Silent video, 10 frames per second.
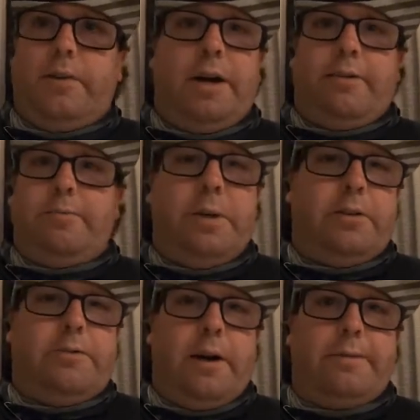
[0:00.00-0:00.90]

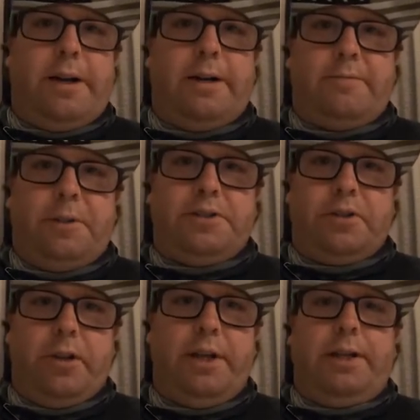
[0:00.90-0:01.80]
About 5.5
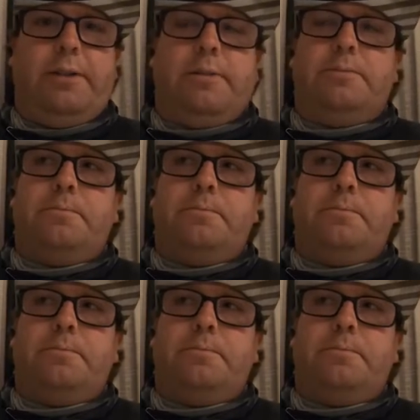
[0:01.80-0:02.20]
months late.